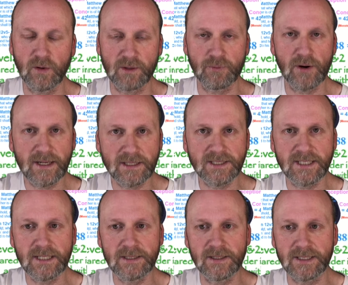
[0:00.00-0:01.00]

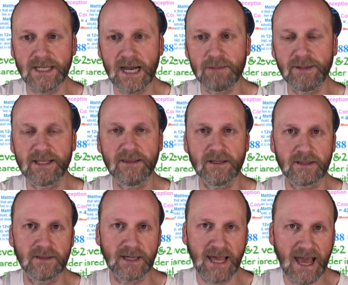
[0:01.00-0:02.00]
pregnancy,
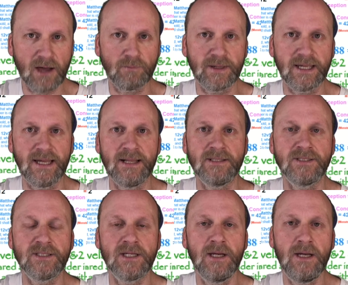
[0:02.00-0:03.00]
the count
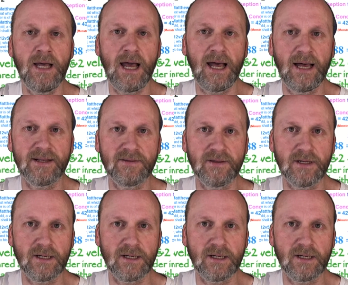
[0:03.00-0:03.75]
begins at